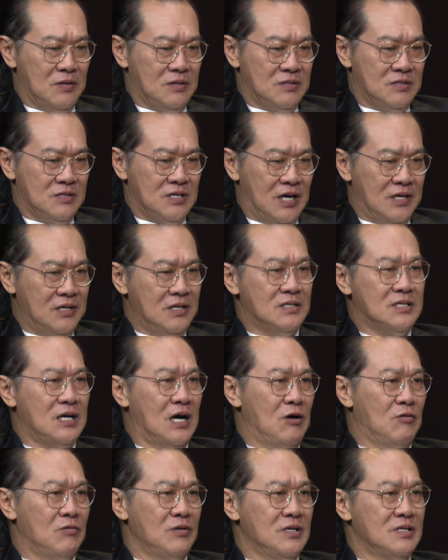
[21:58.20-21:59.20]

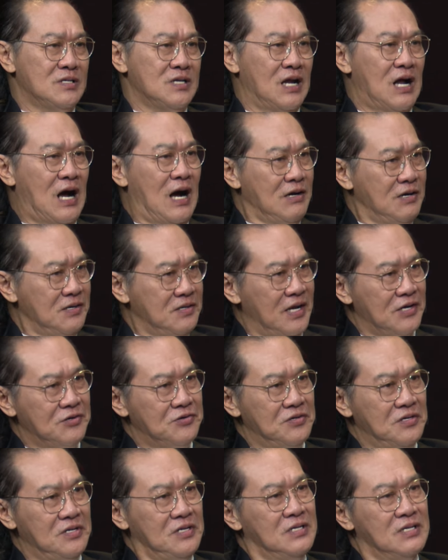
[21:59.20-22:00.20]
Chinatown is that
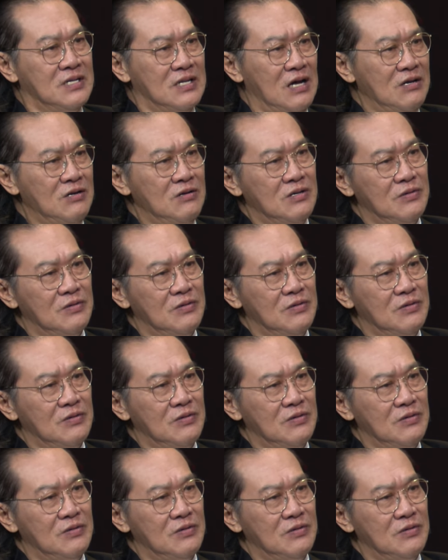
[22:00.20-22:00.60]
architecturally, none of the